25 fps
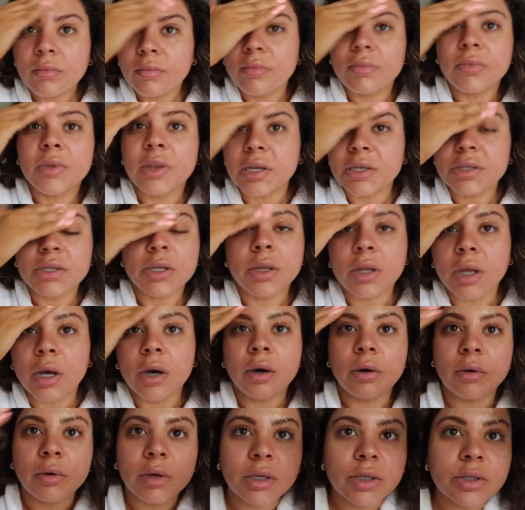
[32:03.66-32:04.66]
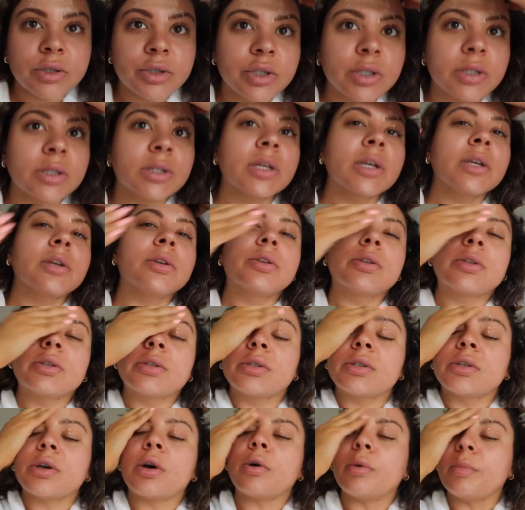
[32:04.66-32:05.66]
this alone is just like
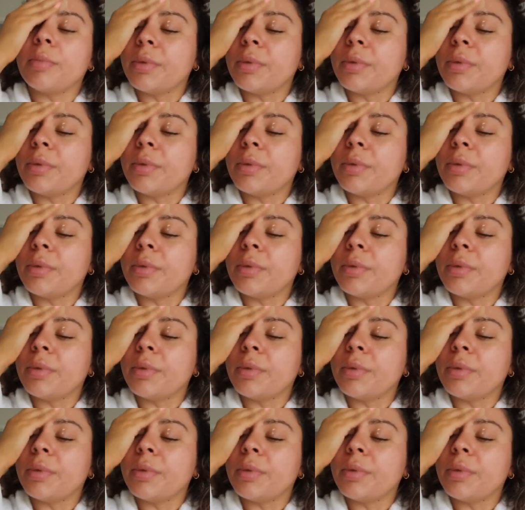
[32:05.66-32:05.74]
so